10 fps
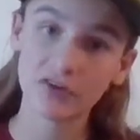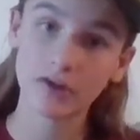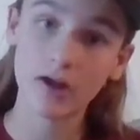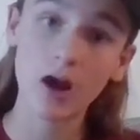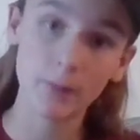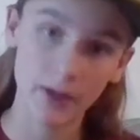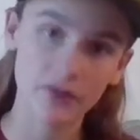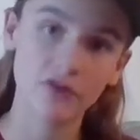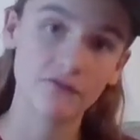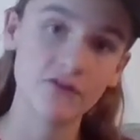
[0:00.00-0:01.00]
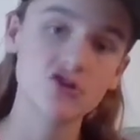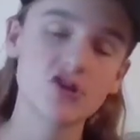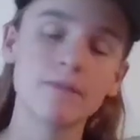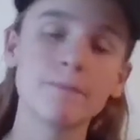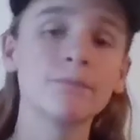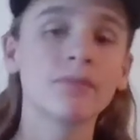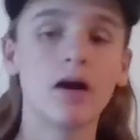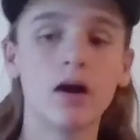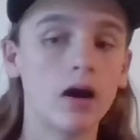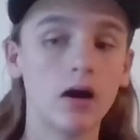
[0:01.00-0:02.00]
to comment a division,
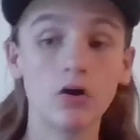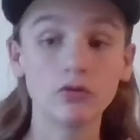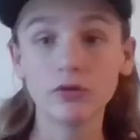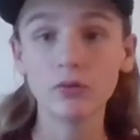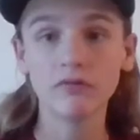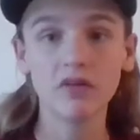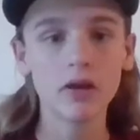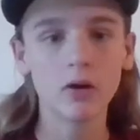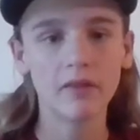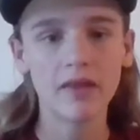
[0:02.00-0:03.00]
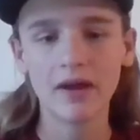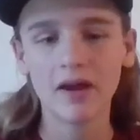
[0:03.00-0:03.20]
uh, I'll do a video on that.